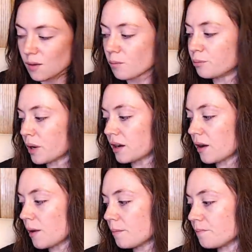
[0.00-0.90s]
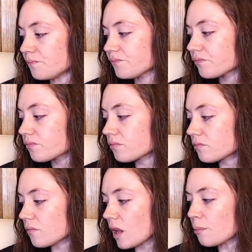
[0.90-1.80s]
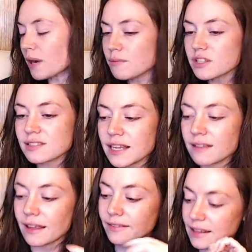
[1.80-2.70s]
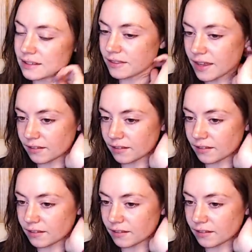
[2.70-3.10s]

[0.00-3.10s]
But I'm just saying, like, that's the thing.